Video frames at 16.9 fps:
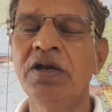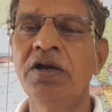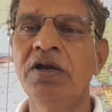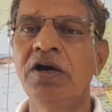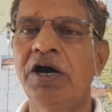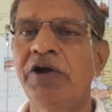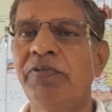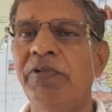
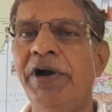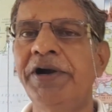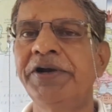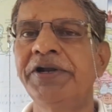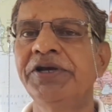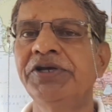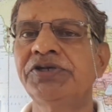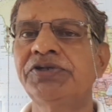
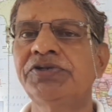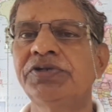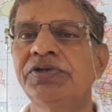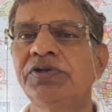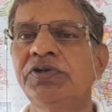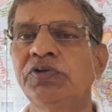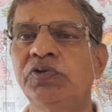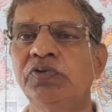Advantage
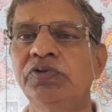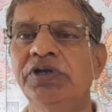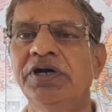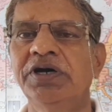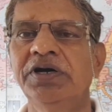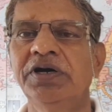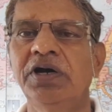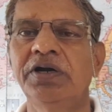to
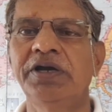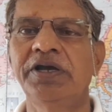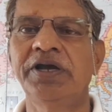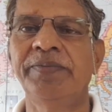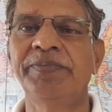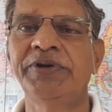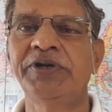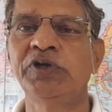the
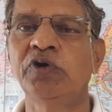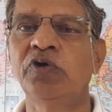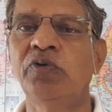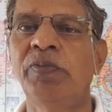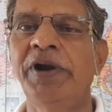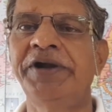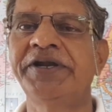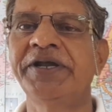MTO,
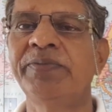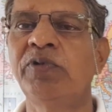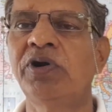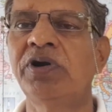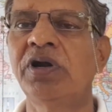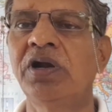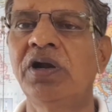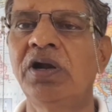
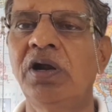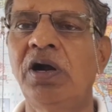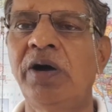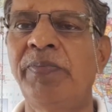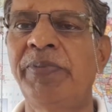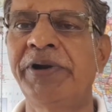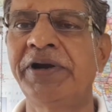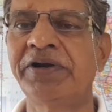multimodal
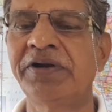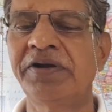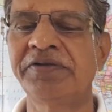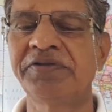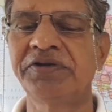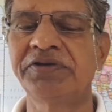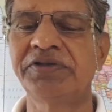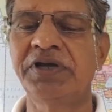
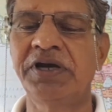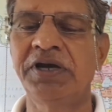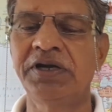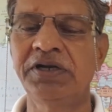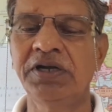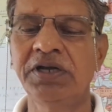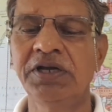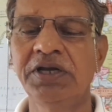operators, is
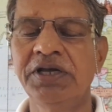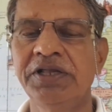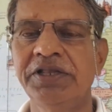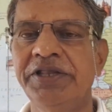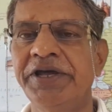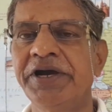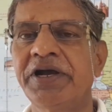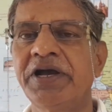that
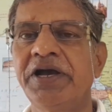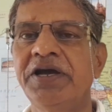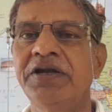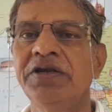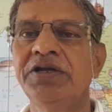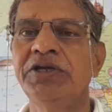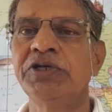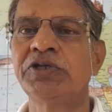they
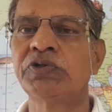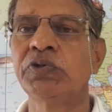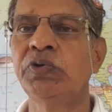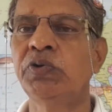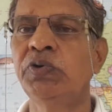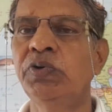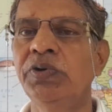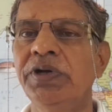can
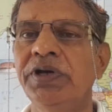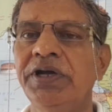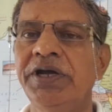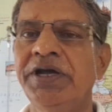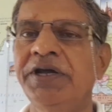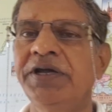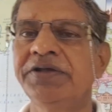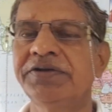issue
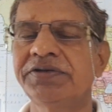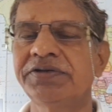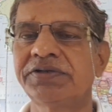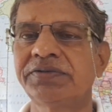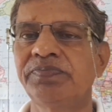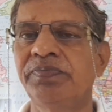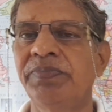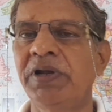a
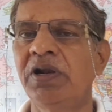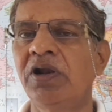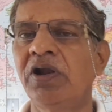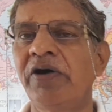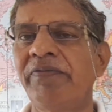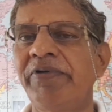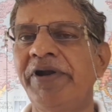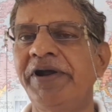bill
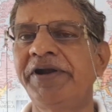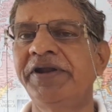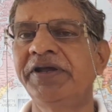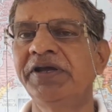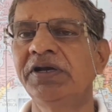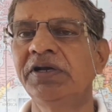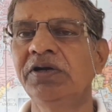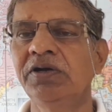of
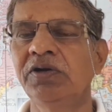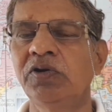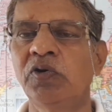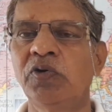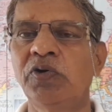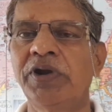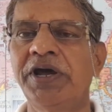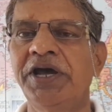lading
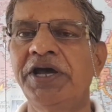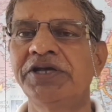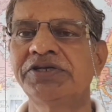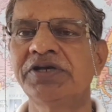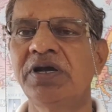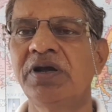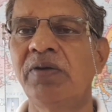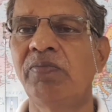known
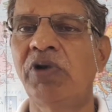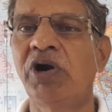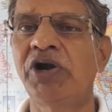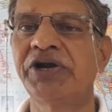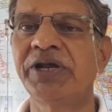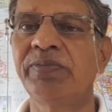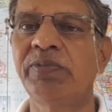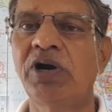as
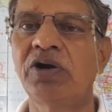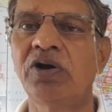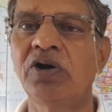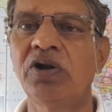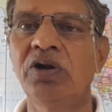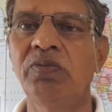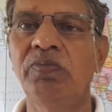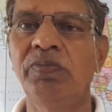
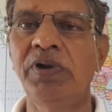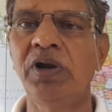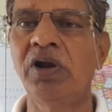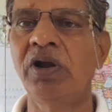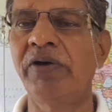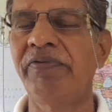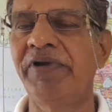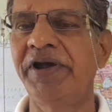multimodal
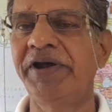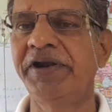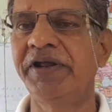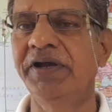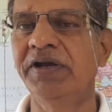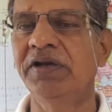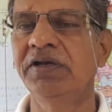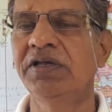bill of
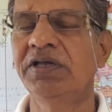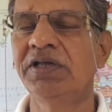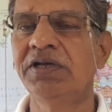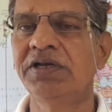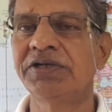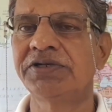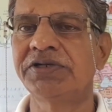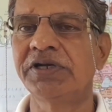lading.
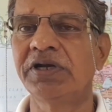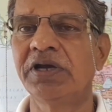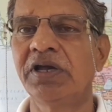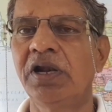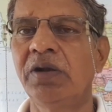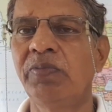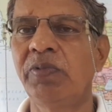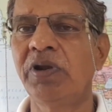
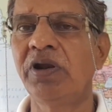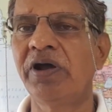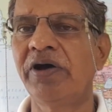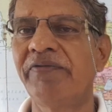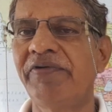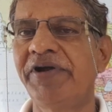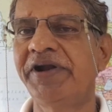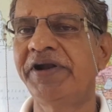Single bill
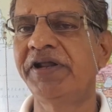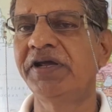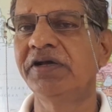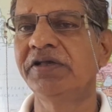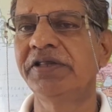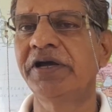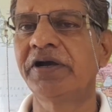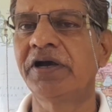of
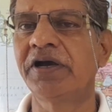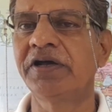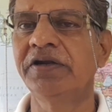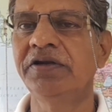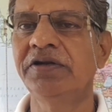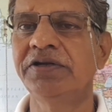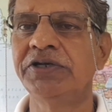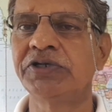lading, they
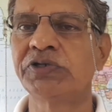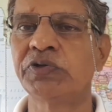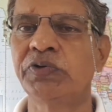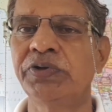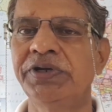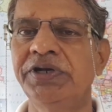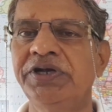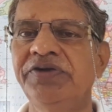can issue
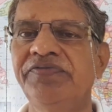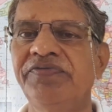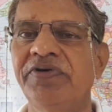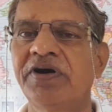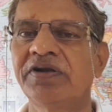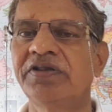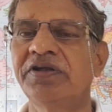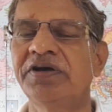it
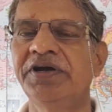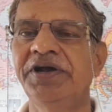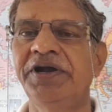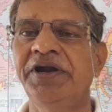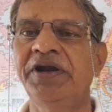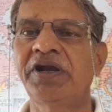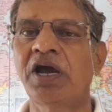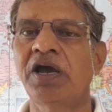for the
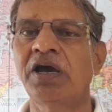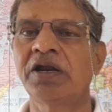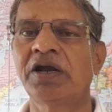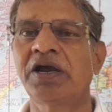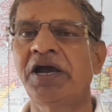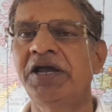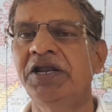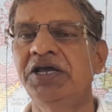entire
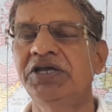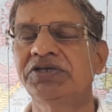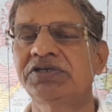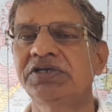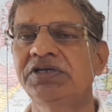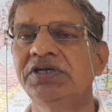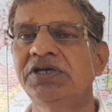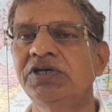
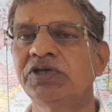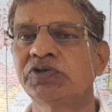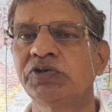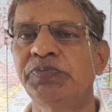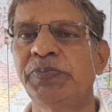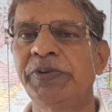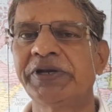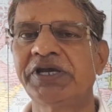carriage.
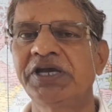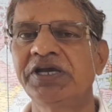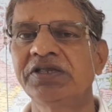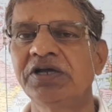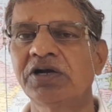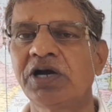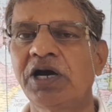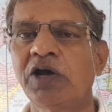So picking
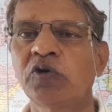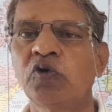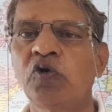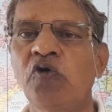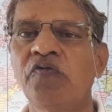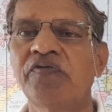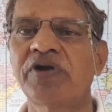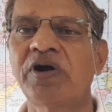the
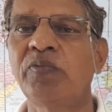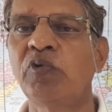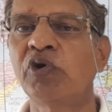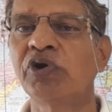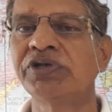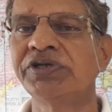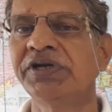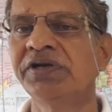cargo from
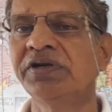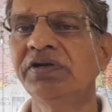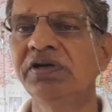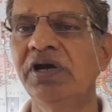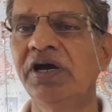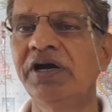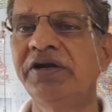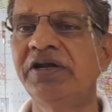
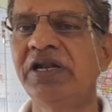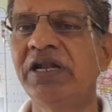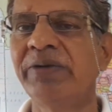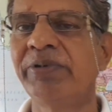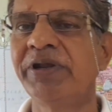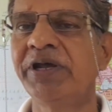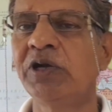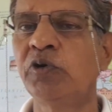origin and
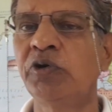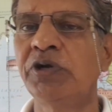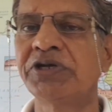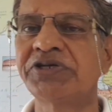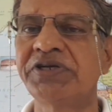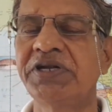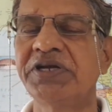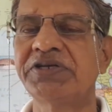delivering to
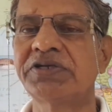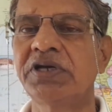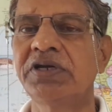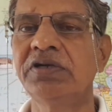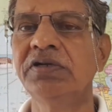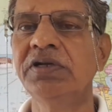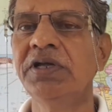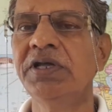
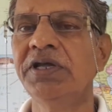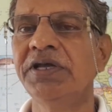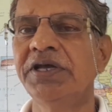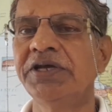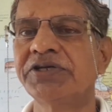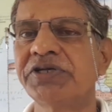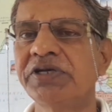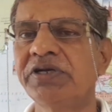destination,
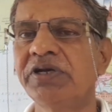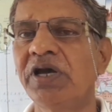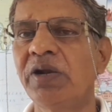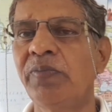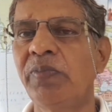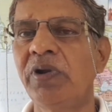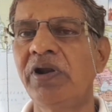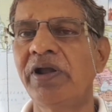a
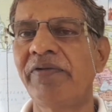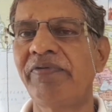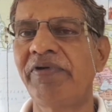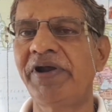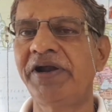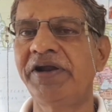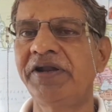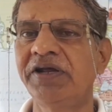single bill of
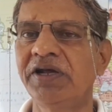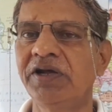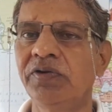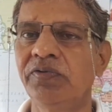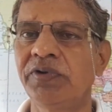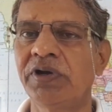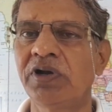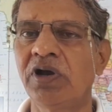
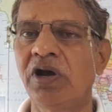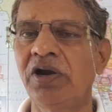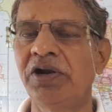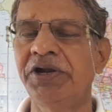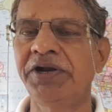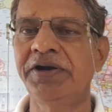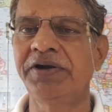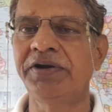lading, we
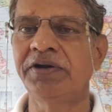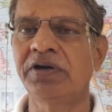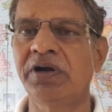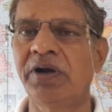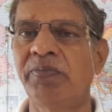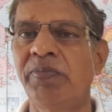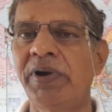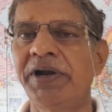call it
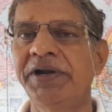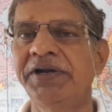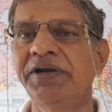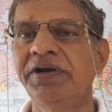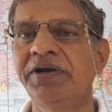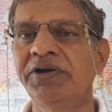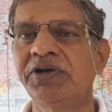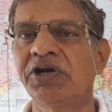
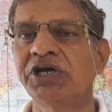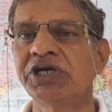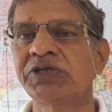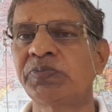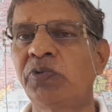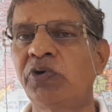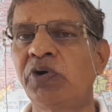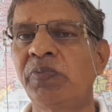combined
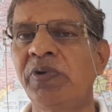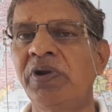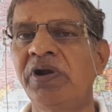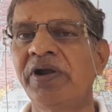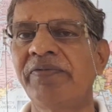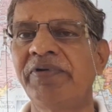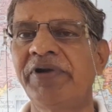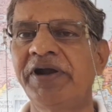transport
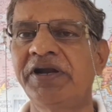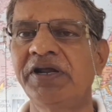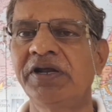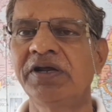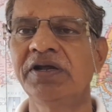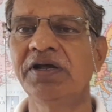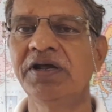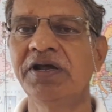bill of
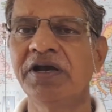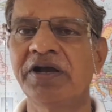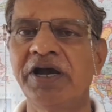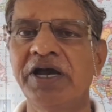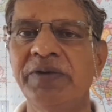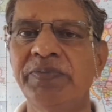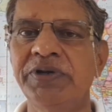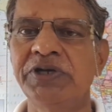lading,
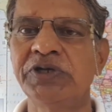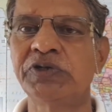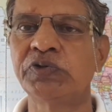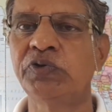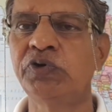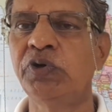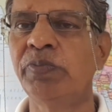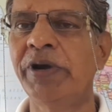can be
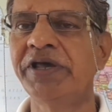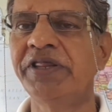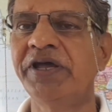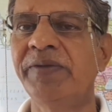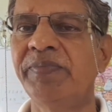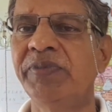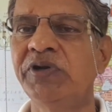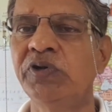issued by the
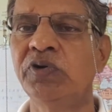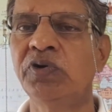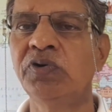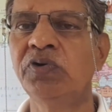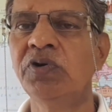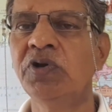MTO,